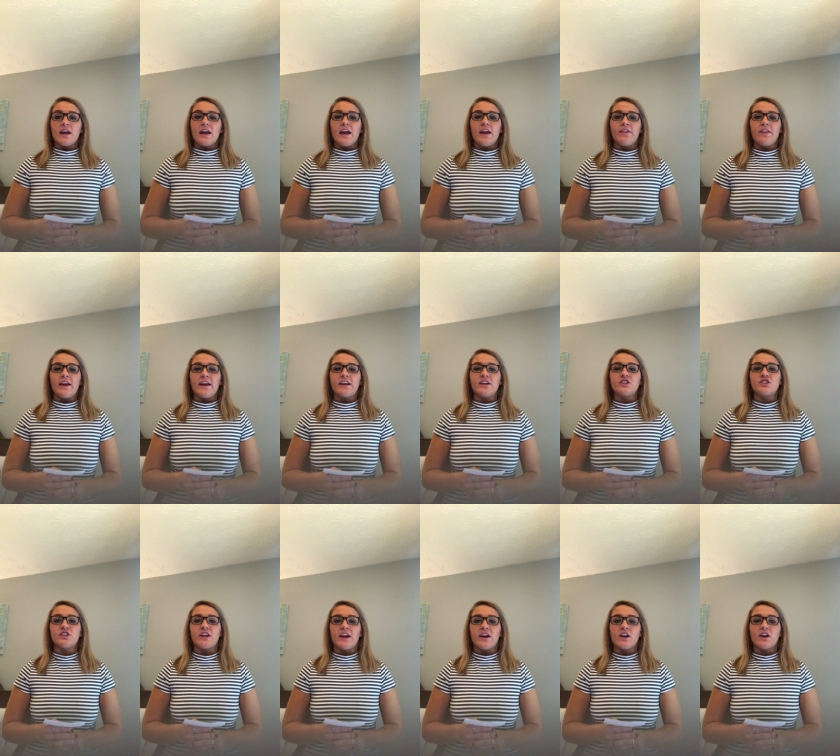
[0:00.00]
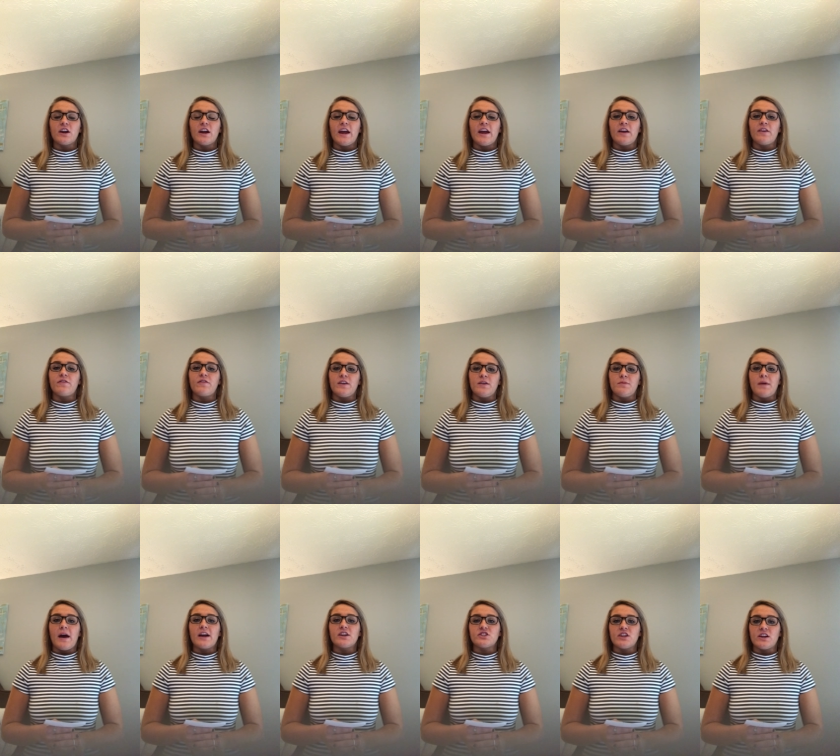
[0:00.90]
and they share a
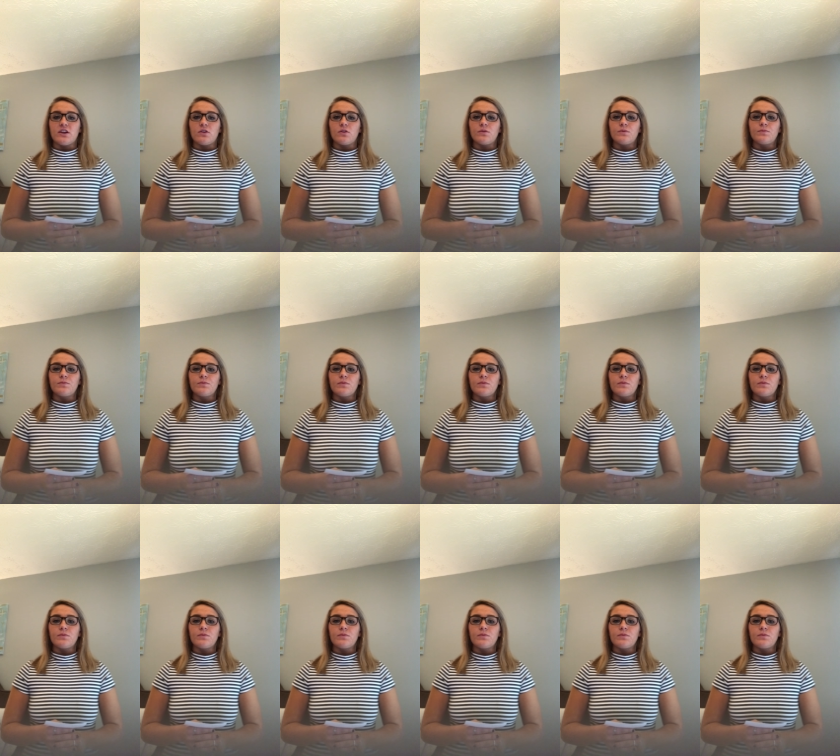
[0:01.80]
feedback channel.